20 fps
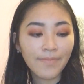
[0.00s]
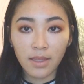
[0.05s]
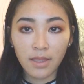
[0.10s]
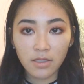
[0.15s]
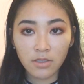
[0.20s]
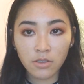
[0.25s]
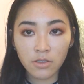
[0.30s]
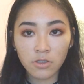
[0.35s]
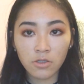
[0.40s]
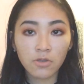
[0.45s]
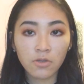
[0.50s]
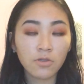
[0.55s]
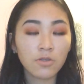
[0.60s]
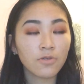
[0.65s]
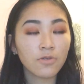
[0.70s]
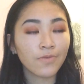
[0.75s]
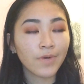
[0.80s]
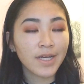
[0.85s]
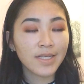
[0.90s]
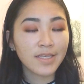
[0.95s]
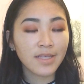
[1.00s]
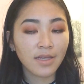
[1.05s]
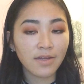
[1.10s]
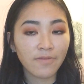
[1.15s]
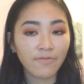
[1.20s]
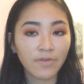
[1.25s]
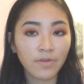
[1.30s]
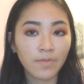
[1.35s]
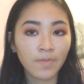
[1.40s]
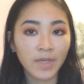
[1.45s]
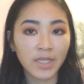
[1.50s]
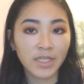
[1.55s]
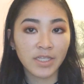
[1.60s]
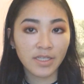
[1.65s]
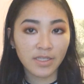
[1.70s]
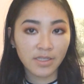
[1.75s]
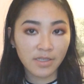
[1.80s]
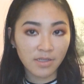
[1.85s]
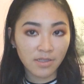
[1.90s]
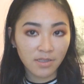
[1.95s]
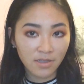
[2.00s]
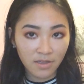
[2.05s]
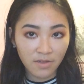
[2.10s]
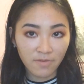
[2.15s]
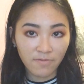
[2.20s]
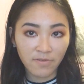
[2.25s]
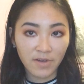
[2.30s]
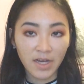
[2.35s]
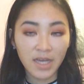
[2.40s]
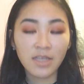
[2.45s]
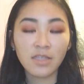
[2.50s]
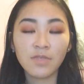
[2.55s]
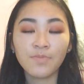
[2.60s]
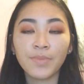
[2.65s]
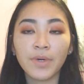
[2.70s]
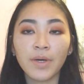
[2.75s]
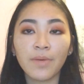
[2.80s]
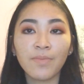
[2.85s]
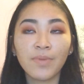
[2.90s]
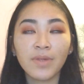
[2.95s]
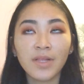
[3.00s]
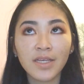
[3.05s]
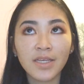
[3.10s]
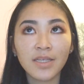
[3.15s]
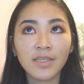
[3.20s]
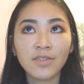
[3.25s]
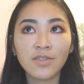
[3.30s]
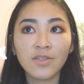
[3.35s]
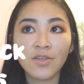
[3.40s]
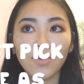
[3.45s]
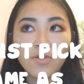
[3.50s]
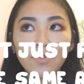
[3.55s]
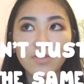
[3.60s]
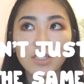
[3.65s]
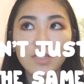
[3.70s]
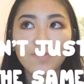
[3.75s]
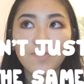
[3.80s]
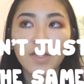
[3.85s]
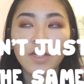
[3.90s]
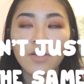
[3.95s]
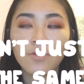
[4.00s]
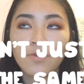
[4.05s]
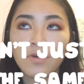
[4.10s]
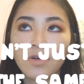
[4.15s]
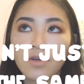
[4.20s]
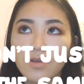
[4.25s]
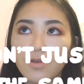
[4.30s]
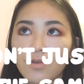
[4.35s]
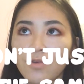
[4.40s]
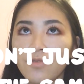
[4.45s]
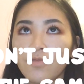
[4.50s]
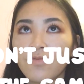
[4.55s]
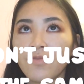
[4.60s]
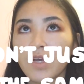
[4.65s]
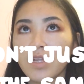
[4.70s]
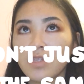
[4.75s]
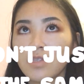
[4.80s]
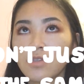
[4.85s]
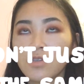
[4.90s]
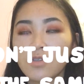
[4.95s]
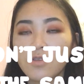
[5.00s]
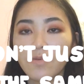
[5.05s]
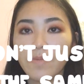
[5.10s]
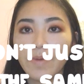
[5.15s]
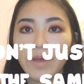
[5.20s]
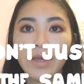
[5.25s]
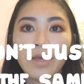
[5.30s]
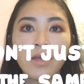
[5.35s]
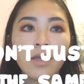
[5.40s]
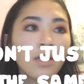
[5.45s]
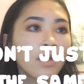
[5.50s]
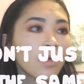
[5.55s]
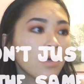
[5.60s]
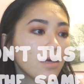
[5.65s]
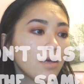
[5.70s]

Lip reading: Okay, this is also what I said for my GCSE advice, but please don't just pick what your friends are doing.